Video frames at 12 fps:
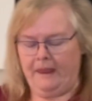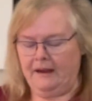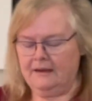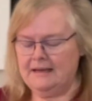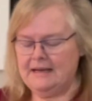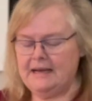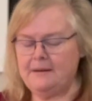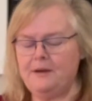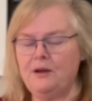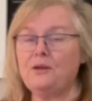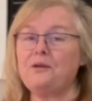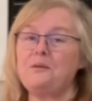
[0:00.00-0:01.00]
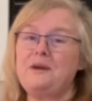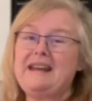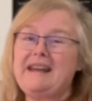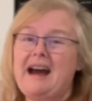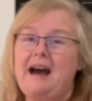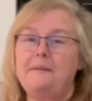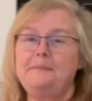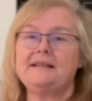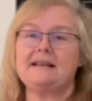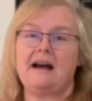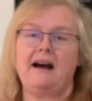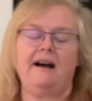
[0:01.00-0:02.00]
You need about 3
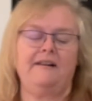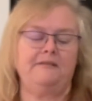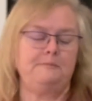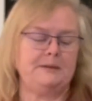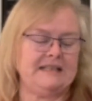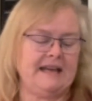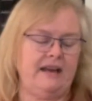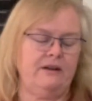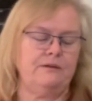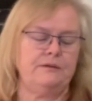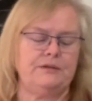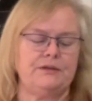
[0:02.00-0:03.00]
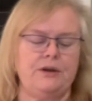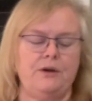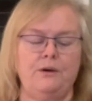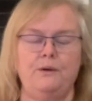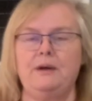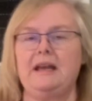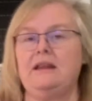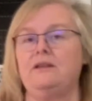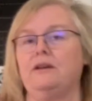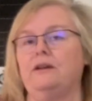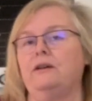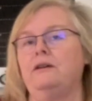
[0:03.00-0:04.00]
cups of potatoes, so
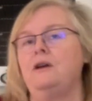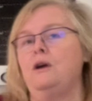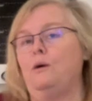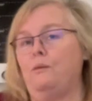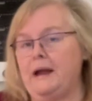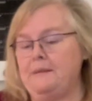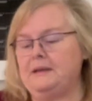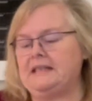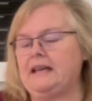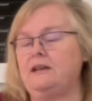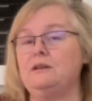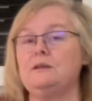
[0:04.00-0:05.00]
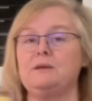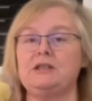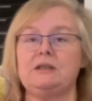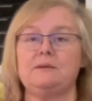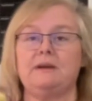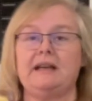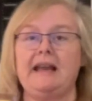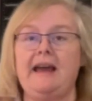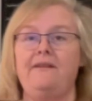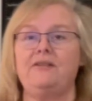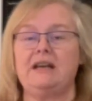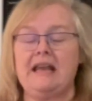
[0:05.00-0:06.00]
either white potatoes, which is what I
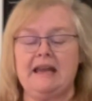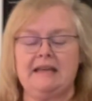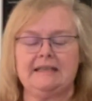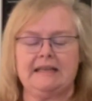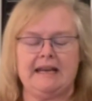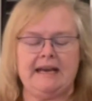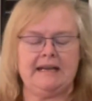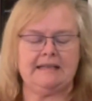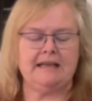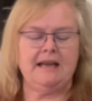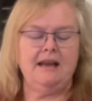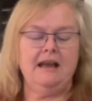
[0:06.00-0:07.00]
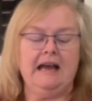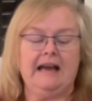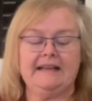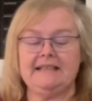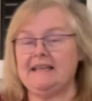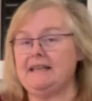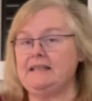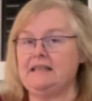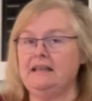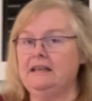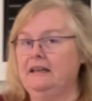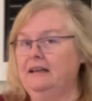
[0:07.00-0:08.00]
have on hand tonight. I did
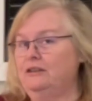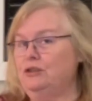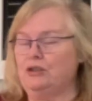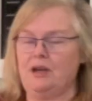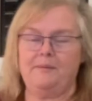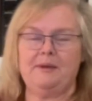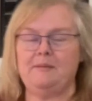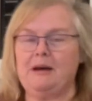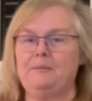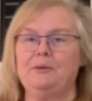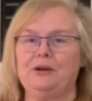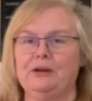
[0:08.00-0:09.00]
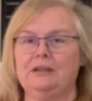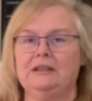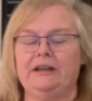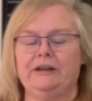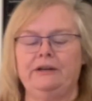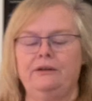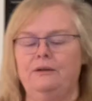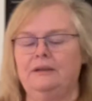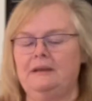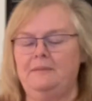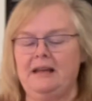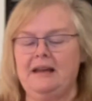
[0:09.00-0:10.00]
chop them up earlier,
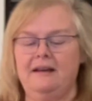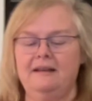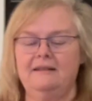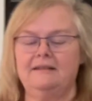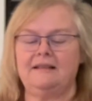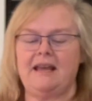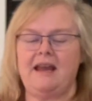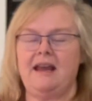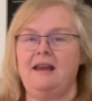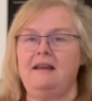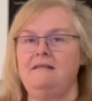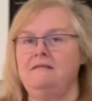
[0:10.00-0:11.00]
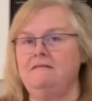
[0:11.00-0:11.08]
only because they